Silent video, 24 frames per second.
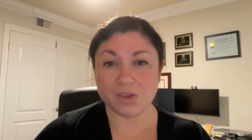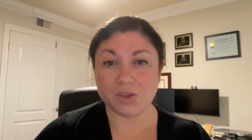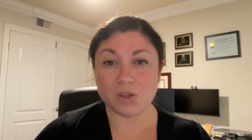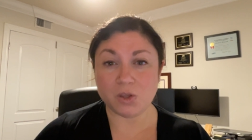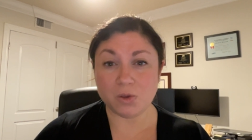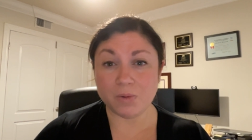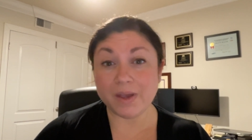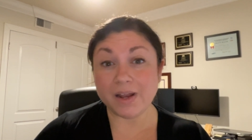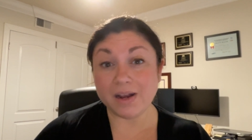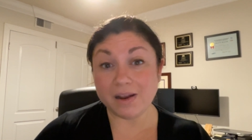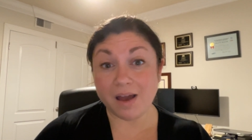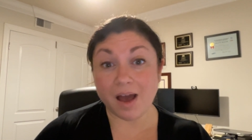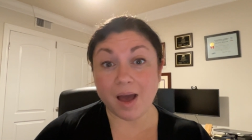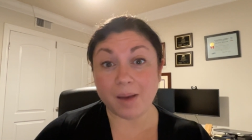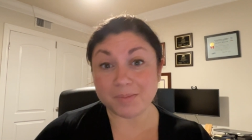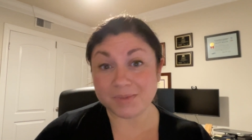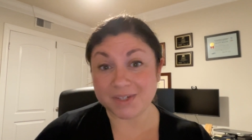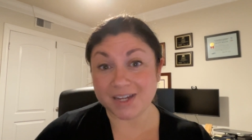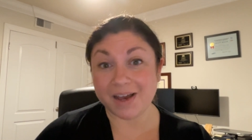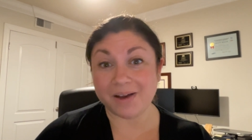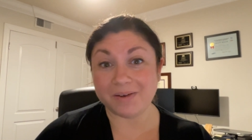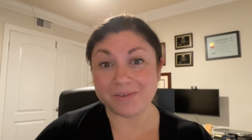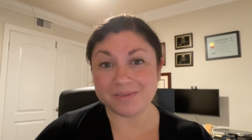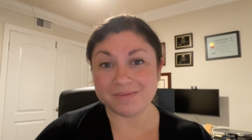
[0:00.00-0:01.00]
you can calm
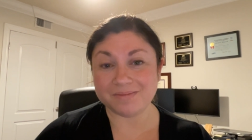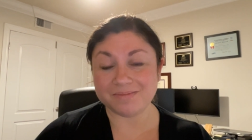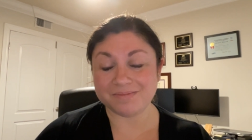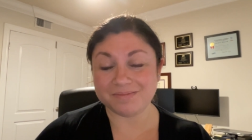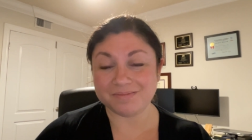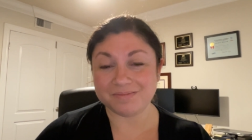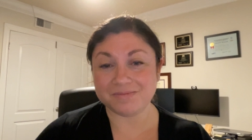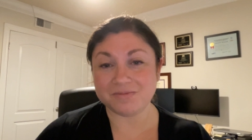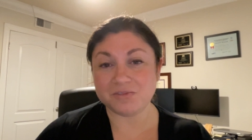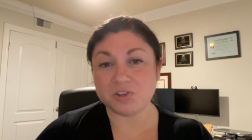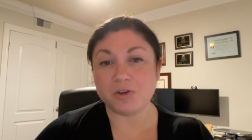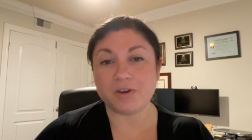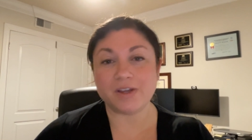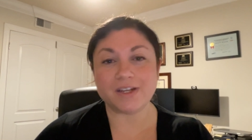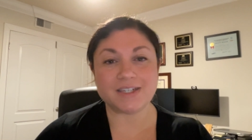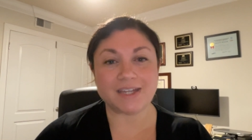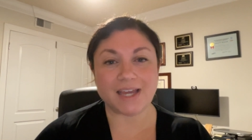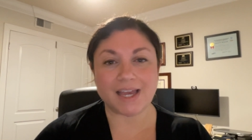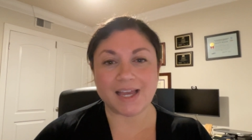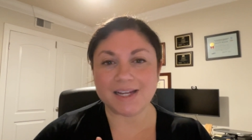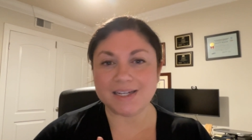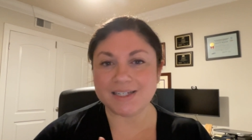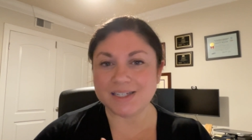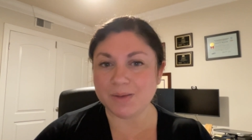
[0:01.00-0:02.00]
down. You can
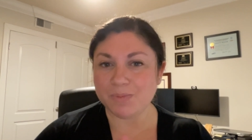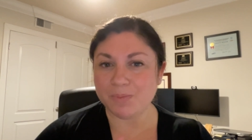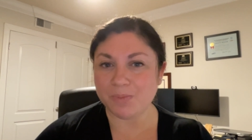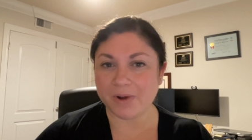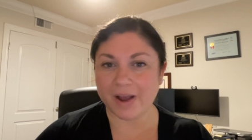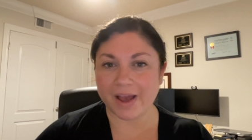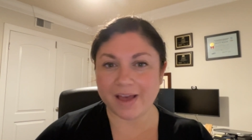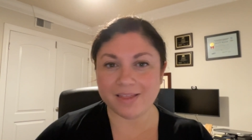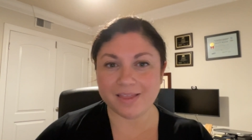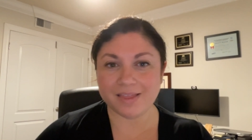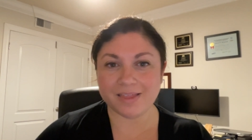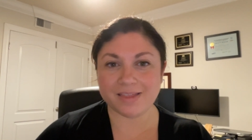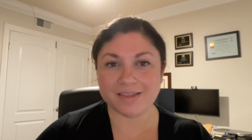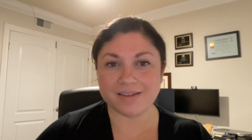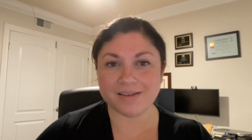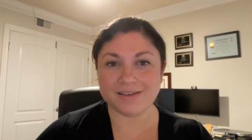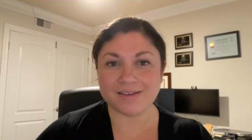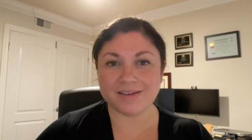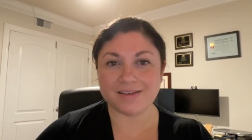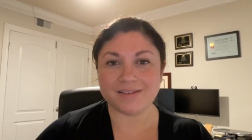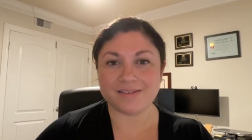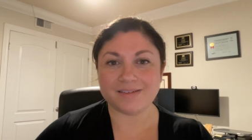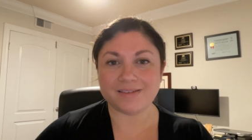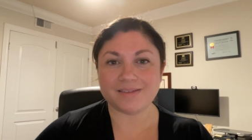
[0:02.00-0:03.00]
take a deep breath.
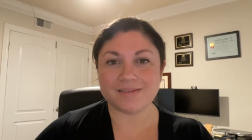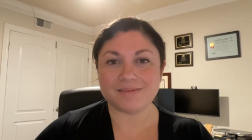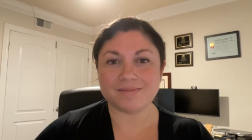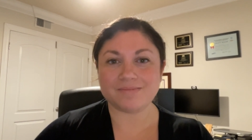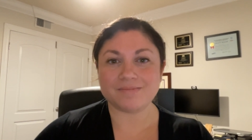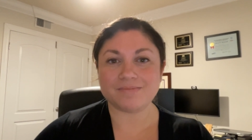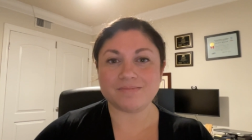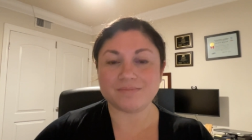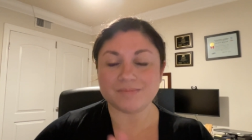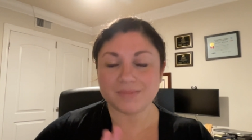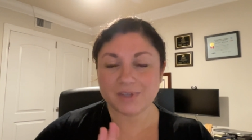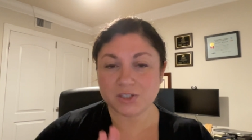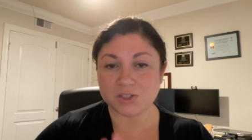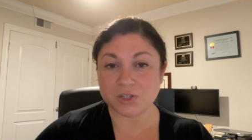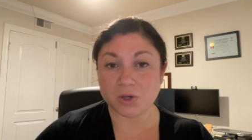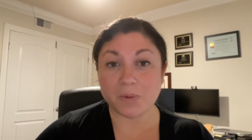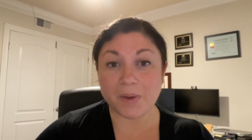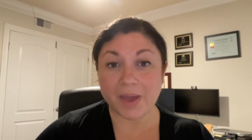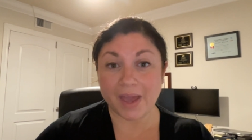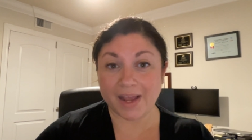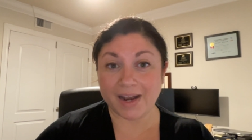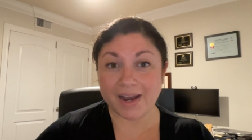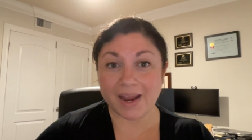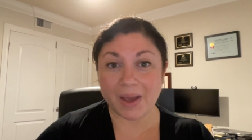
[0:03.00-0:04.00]
It's
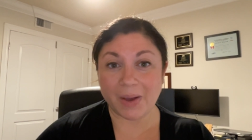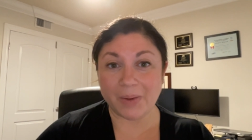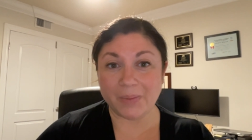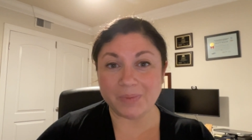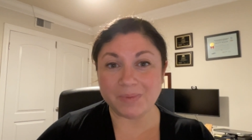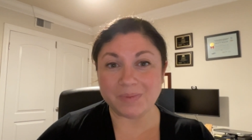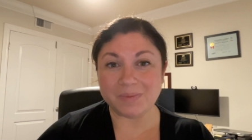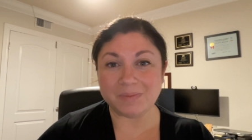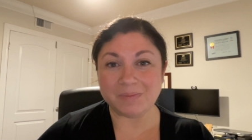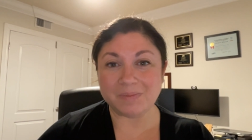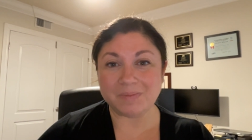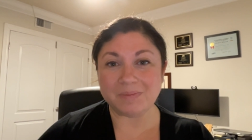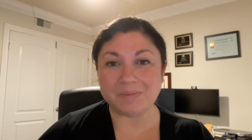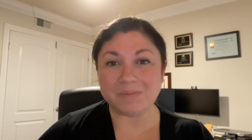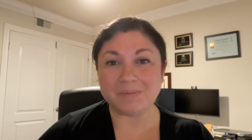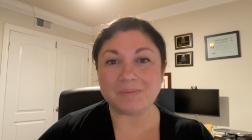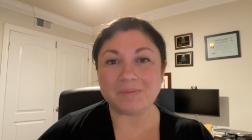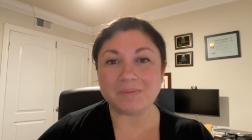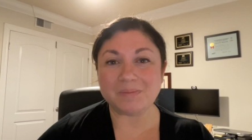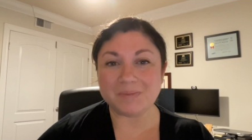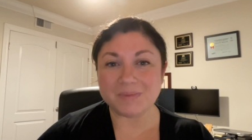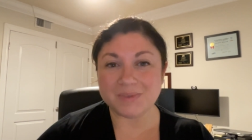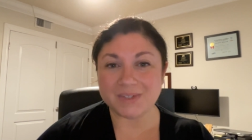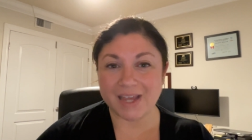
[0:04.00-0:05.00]
okay now.
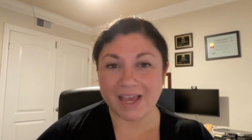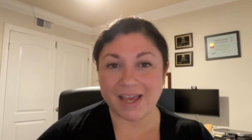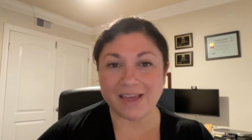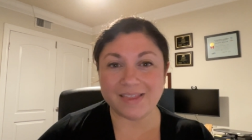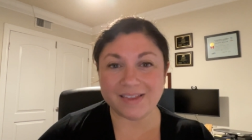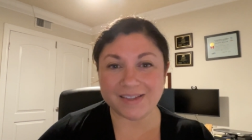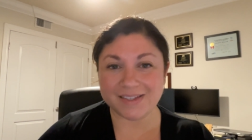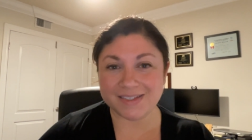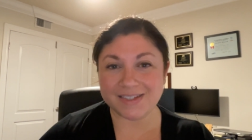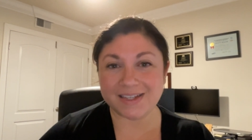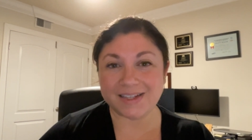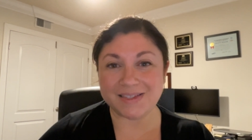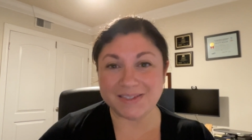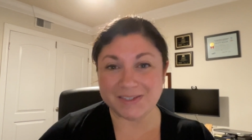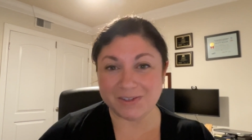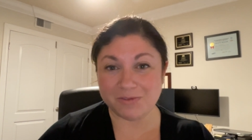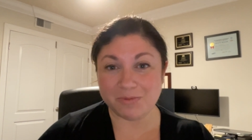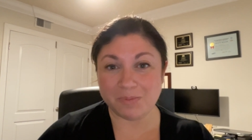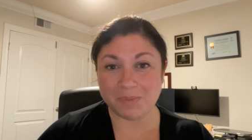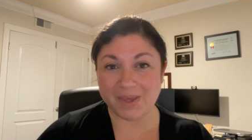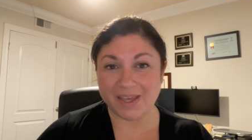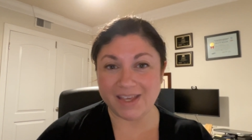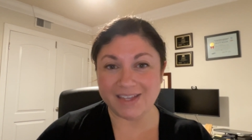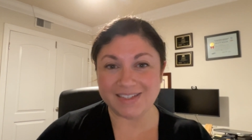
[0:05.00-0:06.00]
Take this sense of
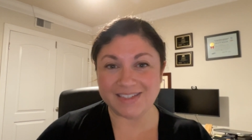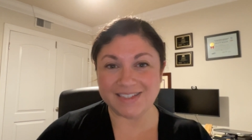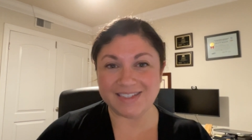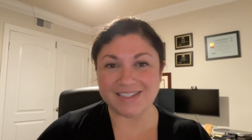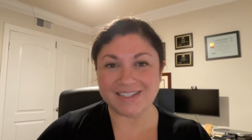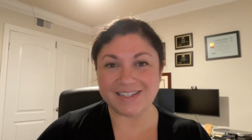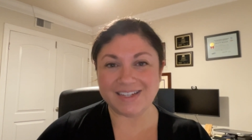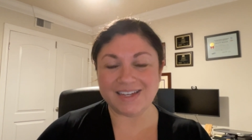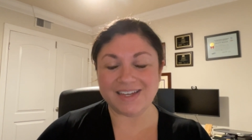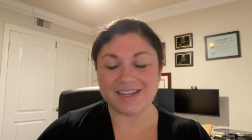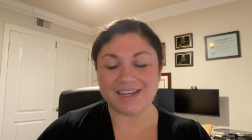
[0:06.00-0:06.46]
peace.